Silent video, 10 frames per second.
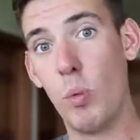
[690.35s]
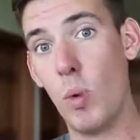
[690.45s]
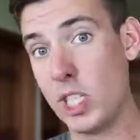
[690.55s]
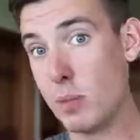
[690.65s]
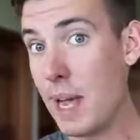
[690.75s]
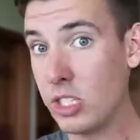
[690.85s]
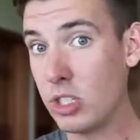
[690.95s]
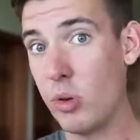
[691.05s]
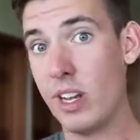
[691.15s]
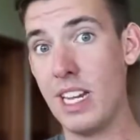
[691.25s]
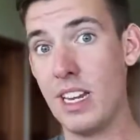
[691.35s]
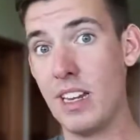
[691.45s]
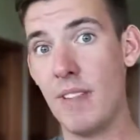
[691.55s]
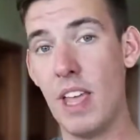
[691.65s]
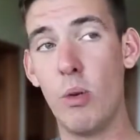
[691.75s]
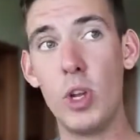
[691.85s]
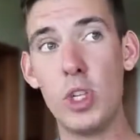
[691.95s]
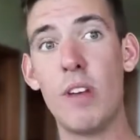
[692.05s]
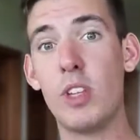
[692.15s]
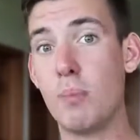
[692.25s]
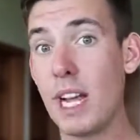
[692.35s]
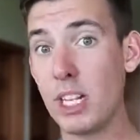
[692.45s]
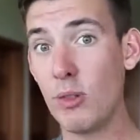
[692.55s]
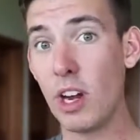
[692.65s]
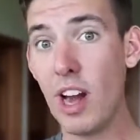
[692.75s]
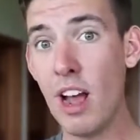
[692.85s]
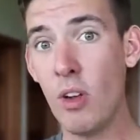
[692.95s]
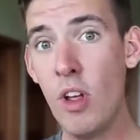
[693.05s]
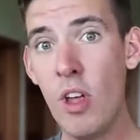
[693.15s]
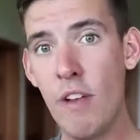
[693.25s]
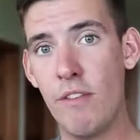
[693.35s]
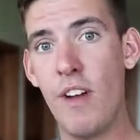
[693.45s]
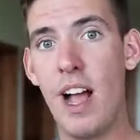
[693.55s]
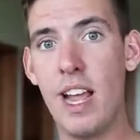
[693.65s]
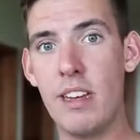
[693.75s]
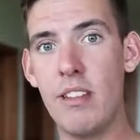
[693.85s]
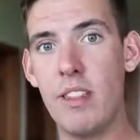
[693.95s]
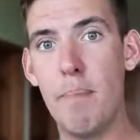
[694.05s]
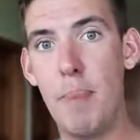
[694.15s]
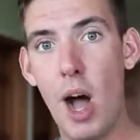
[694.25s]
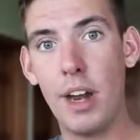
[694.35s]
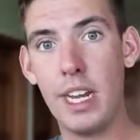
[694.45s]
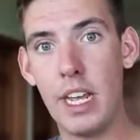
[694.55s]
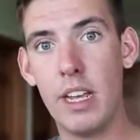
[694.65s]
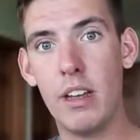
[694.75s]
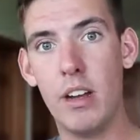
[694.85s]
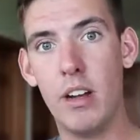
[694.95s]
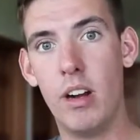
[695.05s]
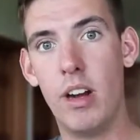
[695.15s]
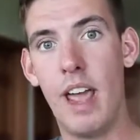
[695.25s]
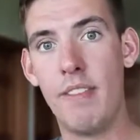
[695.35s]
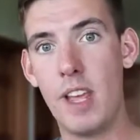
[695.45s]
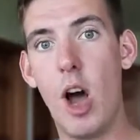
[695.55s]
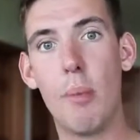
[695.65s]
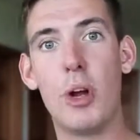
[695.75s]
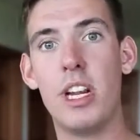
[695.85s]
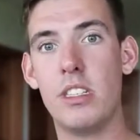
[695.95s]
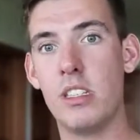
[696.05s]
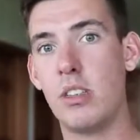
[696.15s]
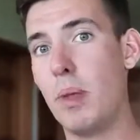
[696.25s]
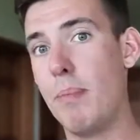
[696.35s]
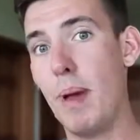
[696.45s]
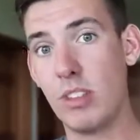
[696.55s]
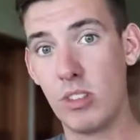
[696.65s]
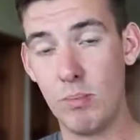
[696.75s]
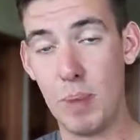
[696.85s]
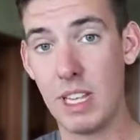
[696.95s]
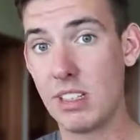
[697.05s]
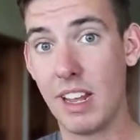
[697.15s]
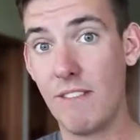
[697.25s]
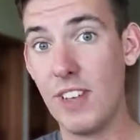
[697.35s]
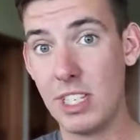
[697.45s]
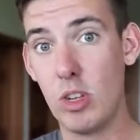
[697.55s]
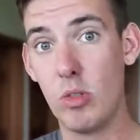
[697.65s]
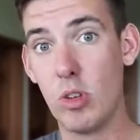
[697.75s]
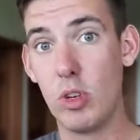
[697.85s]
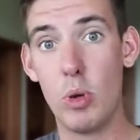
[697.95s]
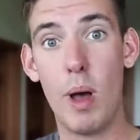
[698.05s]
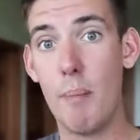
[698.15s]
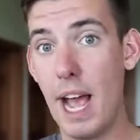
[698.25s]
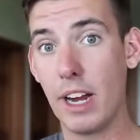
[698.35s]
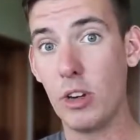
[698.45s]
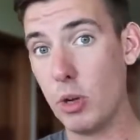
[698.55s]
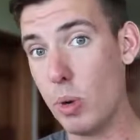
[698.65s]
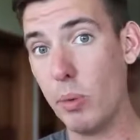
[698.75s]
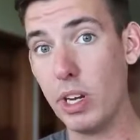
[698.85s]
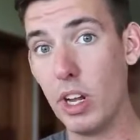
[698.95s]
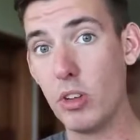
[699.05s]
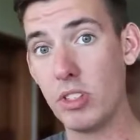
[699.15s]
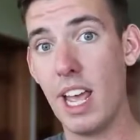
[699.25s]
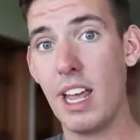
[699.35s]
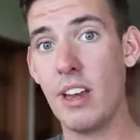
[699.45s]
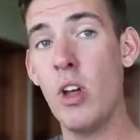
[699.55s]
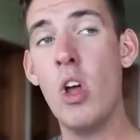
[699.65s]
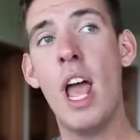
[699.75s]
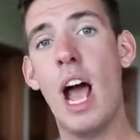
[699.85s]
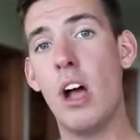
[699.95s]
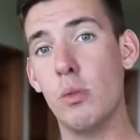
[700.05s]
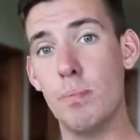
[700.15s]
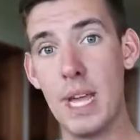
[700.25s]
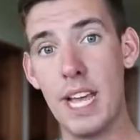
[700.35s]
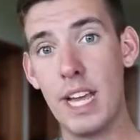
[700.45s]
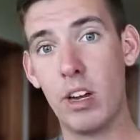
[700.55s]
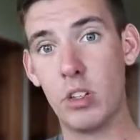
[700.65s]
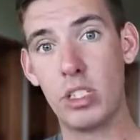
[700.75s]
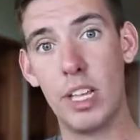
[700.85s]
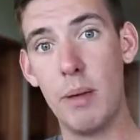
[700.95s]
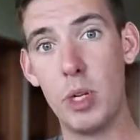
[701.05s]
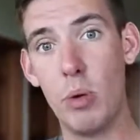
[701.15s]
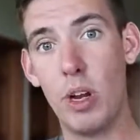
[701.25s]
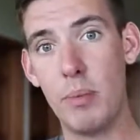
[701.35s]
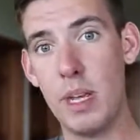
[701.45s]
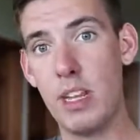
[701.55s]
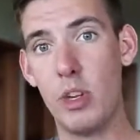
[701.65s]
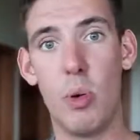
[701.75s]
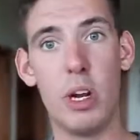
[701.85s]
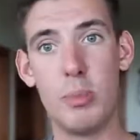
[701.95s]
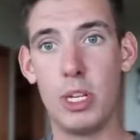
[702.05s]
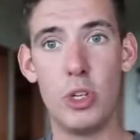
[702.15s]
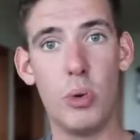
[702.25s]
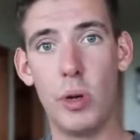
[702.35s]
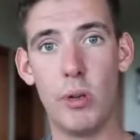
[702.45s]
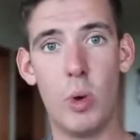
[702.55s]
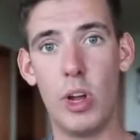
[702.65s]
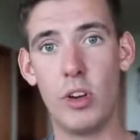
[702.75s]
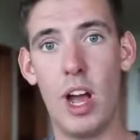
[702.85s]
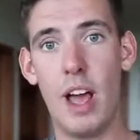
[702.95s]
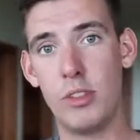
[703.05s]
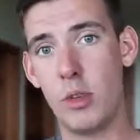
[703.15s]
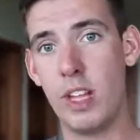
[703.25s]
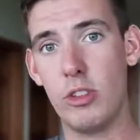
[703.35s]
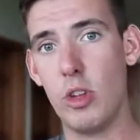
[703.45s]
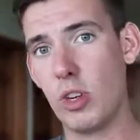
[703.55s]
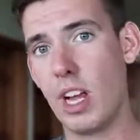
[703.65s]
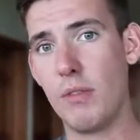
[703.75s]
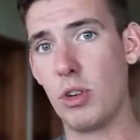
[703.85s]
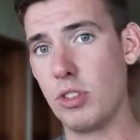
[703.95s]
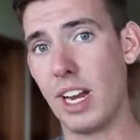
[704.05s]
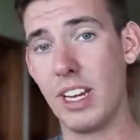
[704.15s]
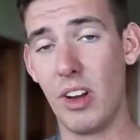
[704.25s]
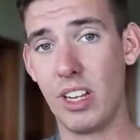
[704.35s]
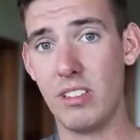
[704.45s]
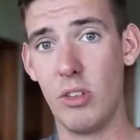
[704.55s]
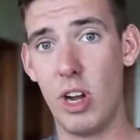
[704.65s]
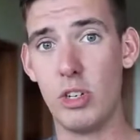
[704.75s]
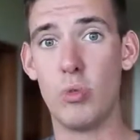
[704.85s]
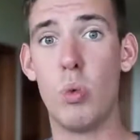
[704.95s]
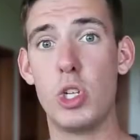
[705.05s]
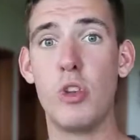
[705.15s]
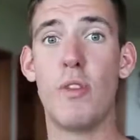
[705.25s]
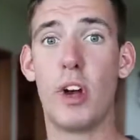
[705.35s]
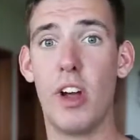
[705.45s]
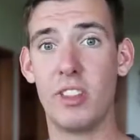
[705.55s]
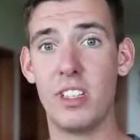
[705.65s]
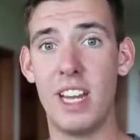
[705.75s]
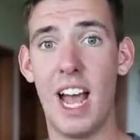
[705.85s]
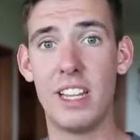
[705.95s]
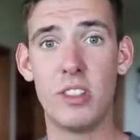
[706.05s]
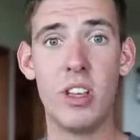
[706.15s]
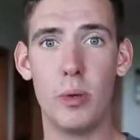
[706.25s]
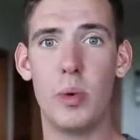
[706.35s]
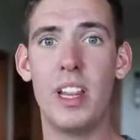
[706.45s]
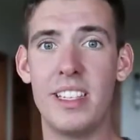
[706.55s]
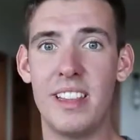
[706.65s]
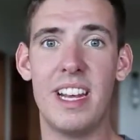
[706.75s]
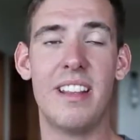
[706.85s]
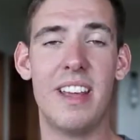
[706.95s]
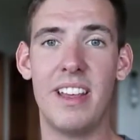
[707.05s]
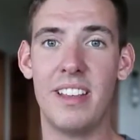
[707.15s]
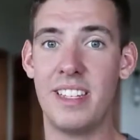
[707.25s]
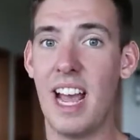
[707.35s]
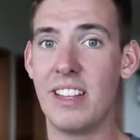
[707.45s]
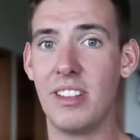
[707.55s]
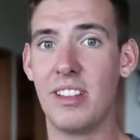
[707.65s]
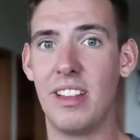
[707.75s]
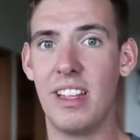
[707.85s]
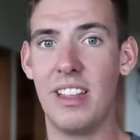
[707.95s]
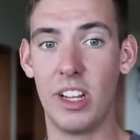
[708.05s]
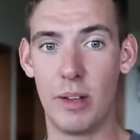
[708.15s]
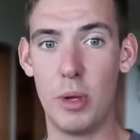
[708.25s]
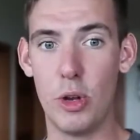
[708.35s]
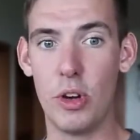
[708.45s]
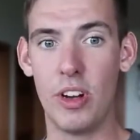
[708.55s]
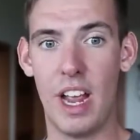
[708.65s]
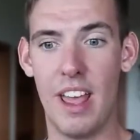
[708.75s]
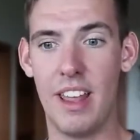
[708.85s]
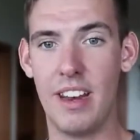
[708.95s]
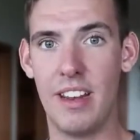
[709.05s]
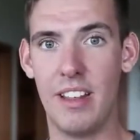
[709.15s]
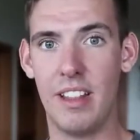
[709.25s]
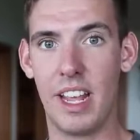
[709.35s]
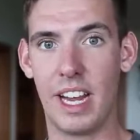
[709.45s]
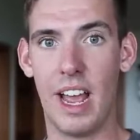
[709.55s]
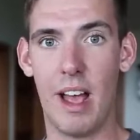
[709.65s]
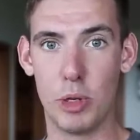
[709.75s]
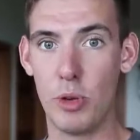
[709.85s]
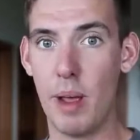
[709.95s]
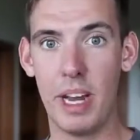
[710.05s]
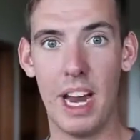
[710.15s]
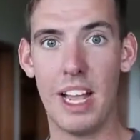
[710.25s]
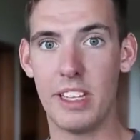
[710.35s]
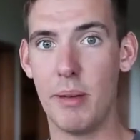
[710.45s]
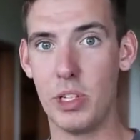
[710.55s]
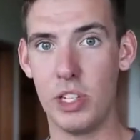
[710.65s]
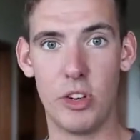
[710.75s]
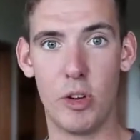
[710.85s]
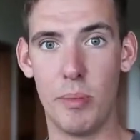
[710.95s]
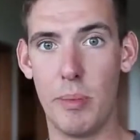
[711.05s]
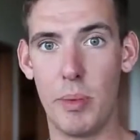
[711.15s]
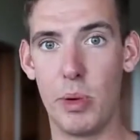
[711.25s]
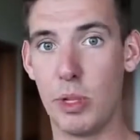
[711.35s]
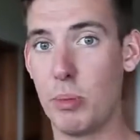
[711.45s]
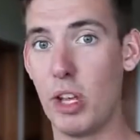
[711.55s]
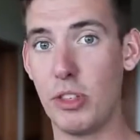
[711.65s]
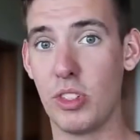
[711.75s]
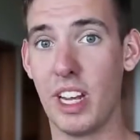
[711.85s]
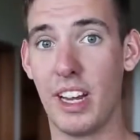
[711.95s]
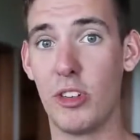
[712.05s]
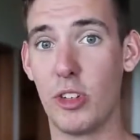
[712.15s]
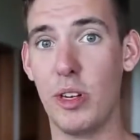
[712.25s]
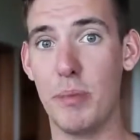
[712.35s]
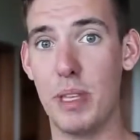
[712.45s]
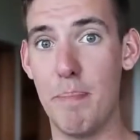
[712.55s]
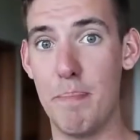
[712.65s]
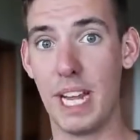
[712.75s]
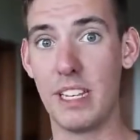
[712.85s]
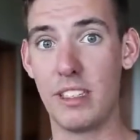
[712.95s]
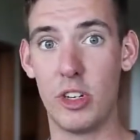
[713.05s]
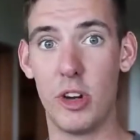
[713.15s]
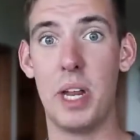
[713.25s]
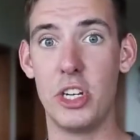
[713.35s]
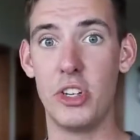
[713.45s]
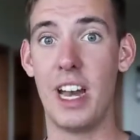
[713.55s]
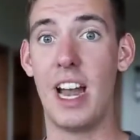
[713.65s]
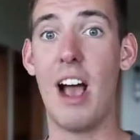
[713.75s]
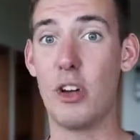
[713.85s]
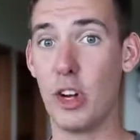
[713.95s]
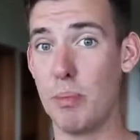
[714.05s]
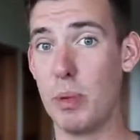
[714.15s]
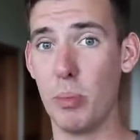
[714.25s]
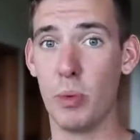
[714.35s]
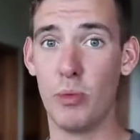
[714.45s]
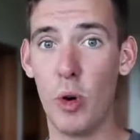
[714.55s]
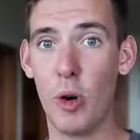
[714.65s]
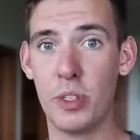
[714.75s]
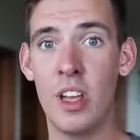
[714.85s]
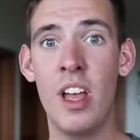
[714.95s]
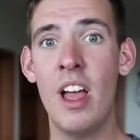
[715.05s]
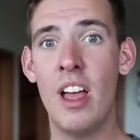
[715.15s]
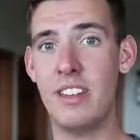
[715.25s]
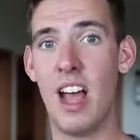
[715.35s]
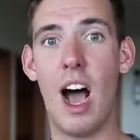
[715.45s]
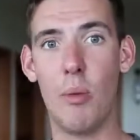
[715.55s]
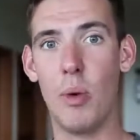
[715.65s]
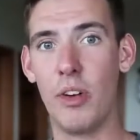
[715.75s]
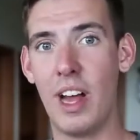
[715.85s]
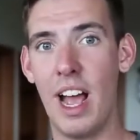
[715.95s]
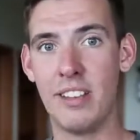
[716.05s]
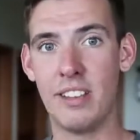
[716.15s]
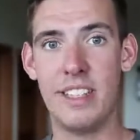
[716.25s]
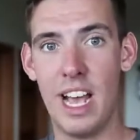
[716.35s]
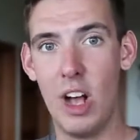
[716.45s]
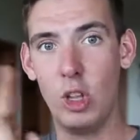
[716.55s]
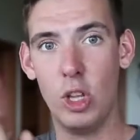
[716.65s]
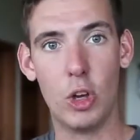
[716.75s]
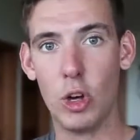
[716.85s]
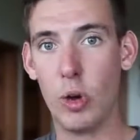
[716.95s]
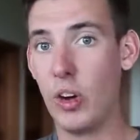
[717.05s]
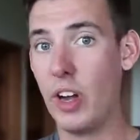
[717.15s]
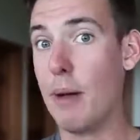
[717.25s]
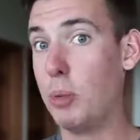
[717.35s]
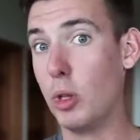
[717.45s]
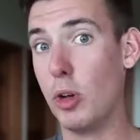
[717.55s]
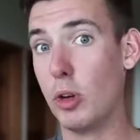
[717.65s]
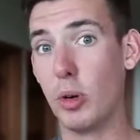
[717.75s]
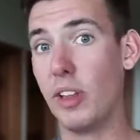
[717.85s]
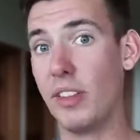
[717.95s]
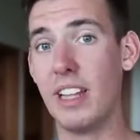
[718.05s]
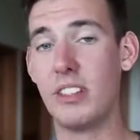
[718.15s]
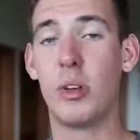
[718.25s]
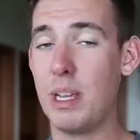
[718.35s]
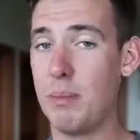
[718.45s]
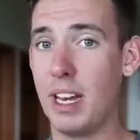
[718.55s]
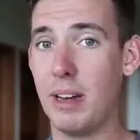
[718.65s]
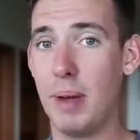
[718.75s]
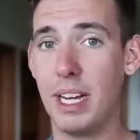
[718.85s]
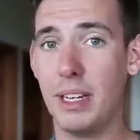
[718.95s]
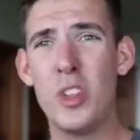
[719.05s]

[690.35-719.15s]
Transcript: What specs do I need? And then once you have the specs figured out, find the body and the operating system that best fits you. So do you want Mac or do you want Windows, and how big or slim do you want it to be? Do you want it to be a 2-in-1 or not? So those are kind of your secondary considerations once you figure out the stats. But realize at the end of the day, the stats in the computer and like how much RAM it has, how much internal memory, what the processor's like, are going to be the biggest determination in how your computer performs, not whether it has a Dell logo or an Apple logo on that. So keep that in mind.